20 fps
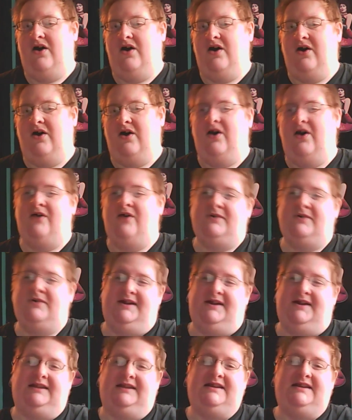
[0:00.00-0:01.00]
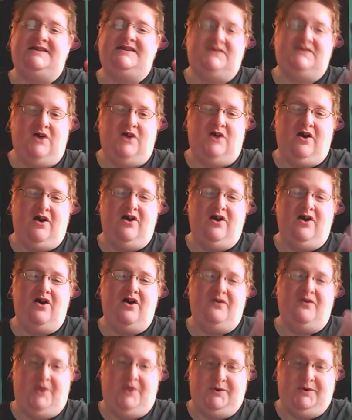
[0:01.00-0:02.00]
All right, let's talk
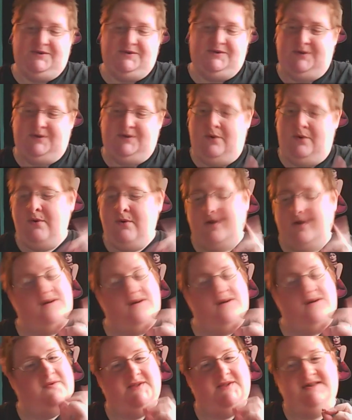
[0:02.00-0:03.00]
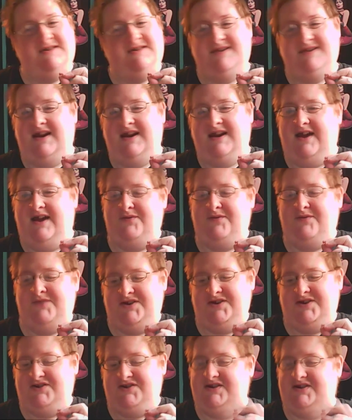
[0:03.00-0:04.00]
foes, or things that I have
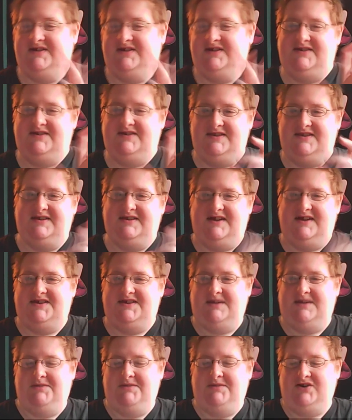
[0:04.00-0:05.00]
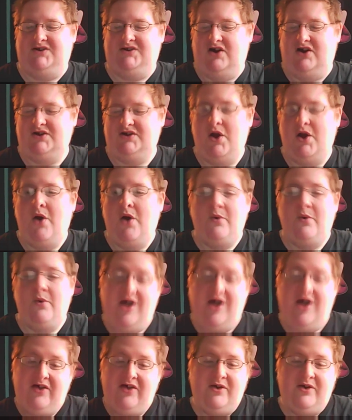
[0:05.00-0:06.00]
finished since the last time we talked.
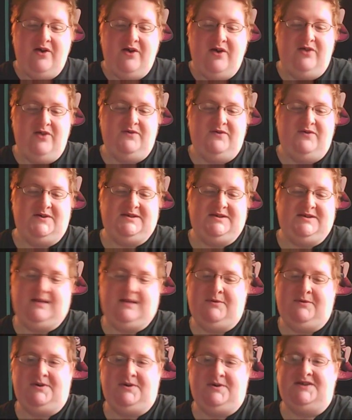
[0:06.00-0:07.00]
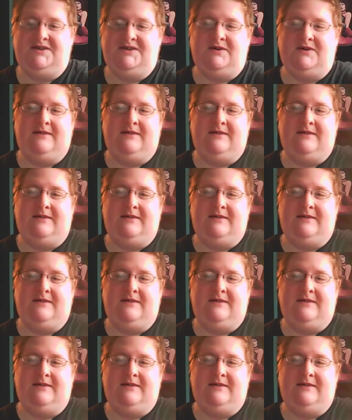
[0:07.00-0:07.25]
Well, the first I'm going to talk